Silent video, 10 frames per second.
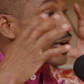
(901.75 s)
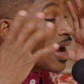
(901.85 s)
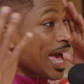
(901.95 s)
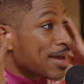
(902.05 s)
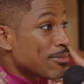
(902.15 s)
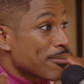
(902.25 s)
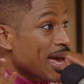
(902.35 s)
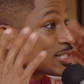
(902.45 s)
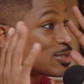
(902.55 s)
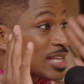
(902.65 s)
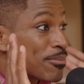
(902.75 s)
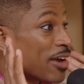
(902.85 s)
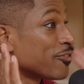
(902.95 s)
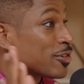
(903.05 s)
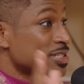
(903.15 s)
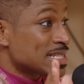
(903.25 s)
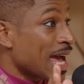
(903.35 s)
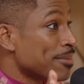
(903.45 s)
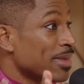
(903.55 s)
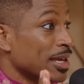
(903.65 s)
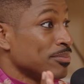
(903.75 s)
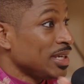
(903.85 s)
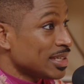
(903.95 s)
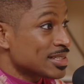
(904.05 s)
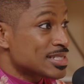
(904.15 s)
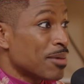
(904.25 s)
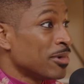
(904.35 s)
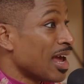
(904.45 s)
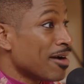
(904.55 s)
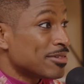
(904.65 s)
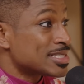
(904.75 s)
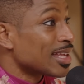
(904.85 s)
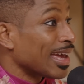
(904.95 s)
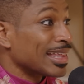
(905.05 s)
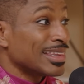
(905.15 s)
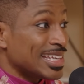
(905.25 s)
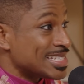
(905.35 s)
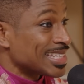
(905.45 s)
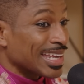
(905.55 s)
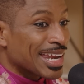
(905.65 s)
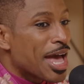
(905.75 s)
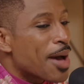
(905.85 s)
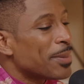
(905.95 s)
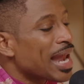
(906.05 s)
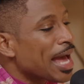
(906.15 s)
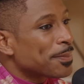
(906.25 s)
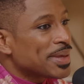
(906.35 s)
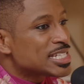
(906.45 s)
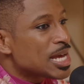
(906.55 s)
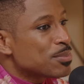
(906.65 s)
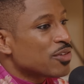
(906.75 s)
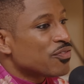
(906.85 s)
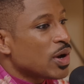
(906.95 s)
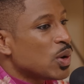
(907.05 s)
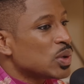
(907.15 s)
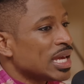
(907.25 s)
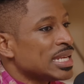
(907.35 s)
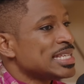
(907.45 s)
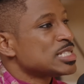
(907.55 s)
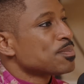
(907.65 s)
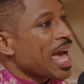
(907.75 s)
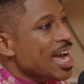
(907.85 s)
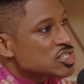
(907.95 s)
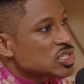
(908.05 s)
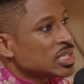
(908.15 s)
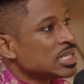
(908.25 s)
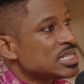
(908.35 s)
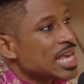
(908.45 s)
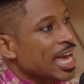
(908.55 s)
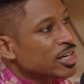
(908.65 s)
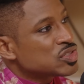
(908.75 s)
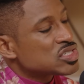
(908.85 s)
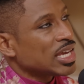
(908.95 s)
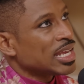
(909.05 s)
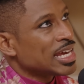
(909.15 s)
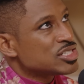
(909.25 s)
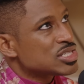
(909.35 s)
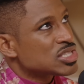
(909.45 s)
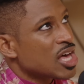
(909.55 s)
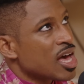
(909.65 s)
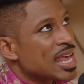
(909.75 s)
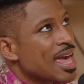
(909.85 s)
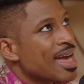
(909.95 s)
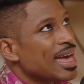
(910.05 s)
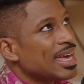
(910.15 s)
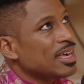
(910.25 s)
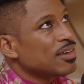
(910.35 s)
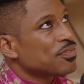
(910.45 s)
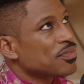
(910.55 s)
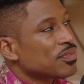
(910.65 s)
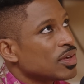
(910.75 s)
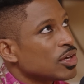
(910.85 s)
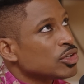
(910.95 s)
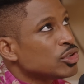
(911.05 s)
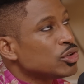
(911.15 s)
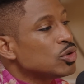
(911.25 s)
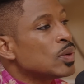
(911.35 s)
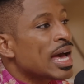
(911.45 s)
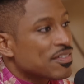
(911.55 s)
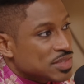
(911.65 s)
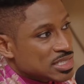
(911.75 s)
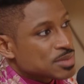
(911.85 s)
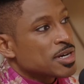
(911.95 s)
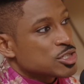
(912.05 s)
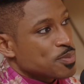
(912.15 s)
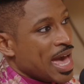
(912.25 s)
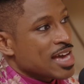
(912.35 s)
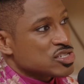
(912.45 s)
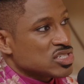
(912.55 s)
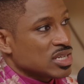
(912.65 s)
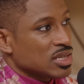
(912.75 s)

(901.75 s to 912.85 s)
so I had my mask. It was like my first time like meeting someone. I was like, listen, but I picked up the phone and his passion and his energy. And I just thought, if you have this much passion.